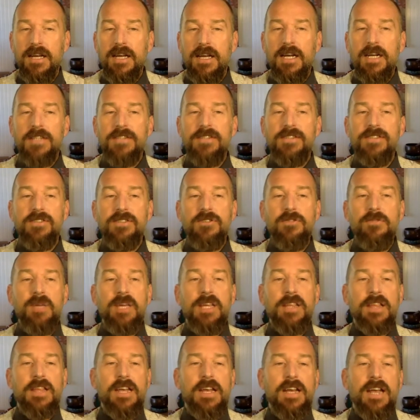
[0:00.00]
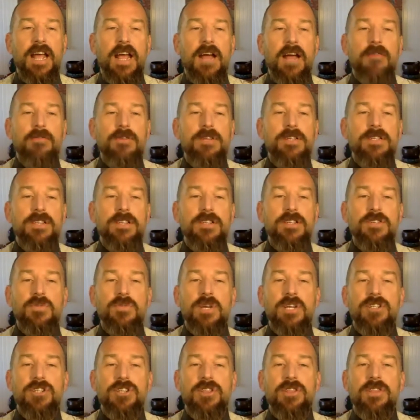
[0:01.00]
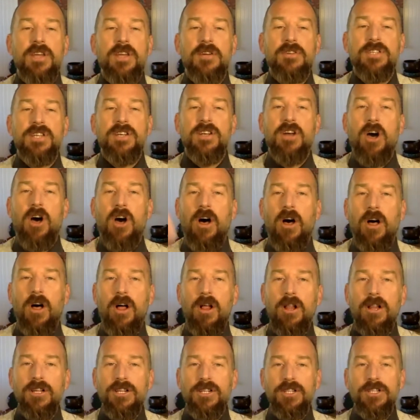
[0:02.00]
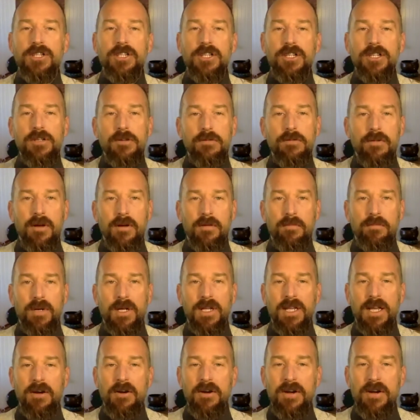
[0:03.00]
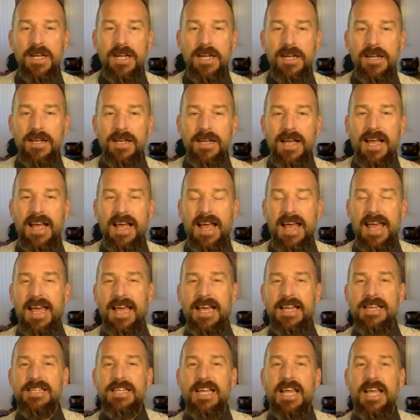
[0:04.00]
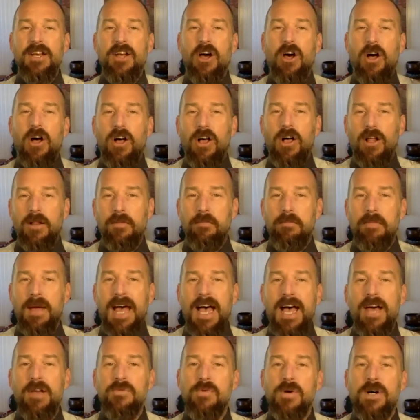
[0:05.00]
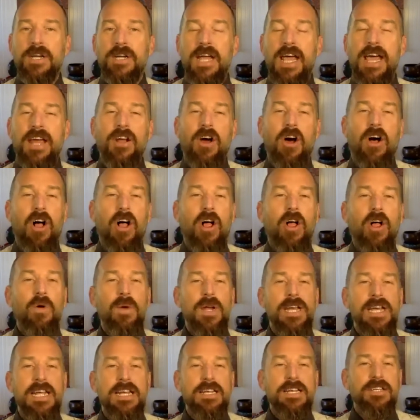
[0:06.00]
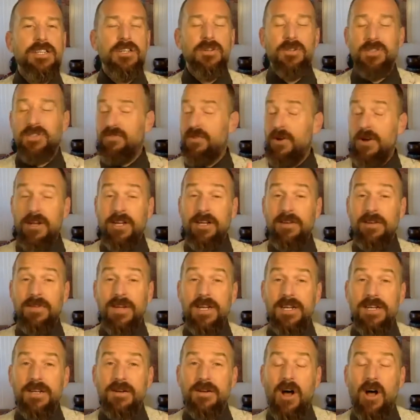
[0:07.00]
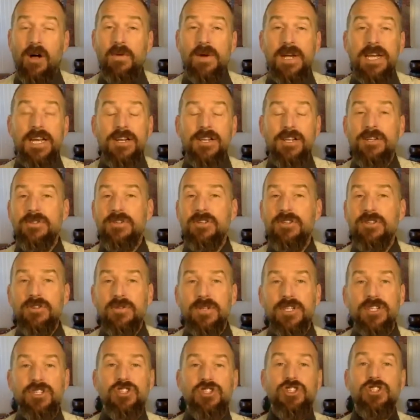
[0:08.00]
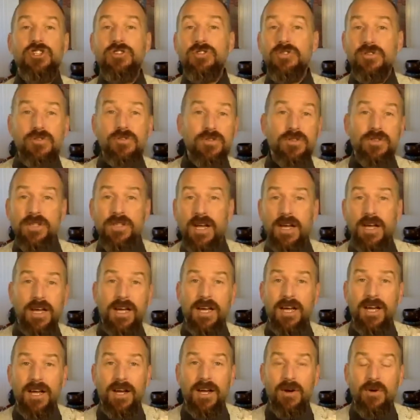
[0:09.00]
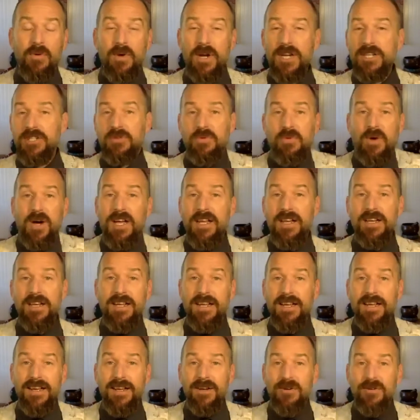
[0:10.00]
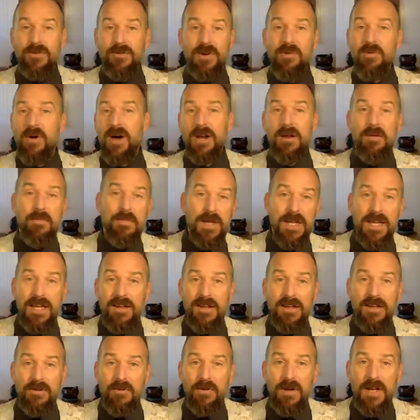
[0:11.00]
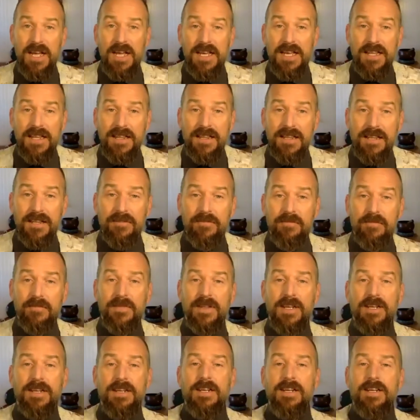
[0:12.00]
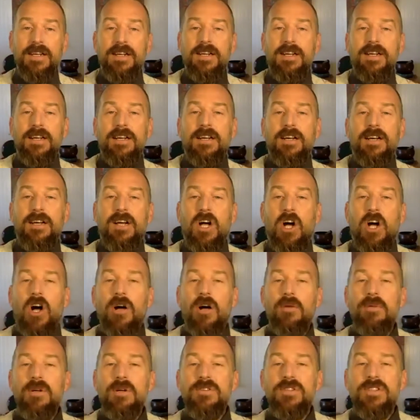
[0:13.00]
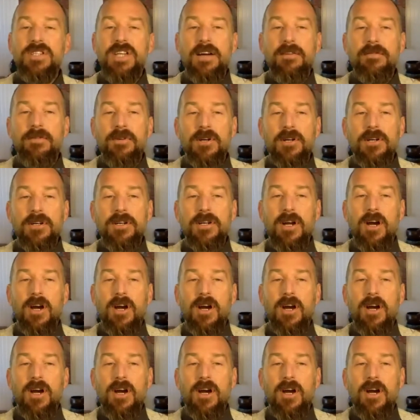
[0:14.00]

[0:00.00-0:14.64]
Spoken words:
assuming that in every situation there's an all good polarity and an all bad one. And all we need to do, it's very convenient, all we need to do is choose which one we want to be with. Almost never